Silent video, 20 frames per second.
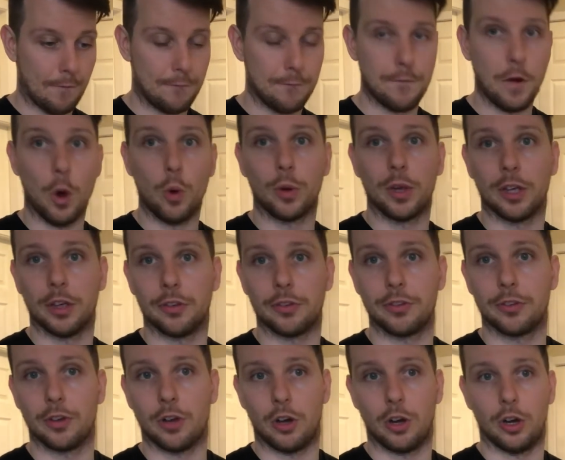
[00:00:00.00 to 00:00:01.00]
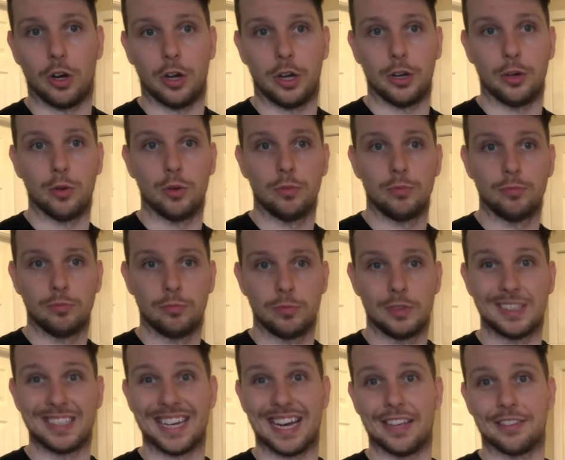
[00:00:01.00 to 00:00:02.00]
focus on
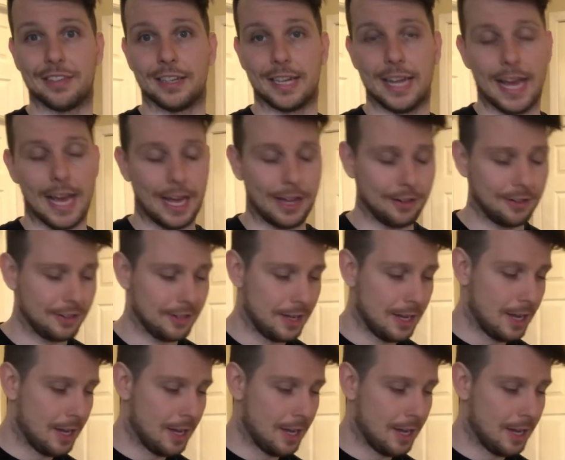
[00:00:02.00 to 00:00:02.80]
the task at hand.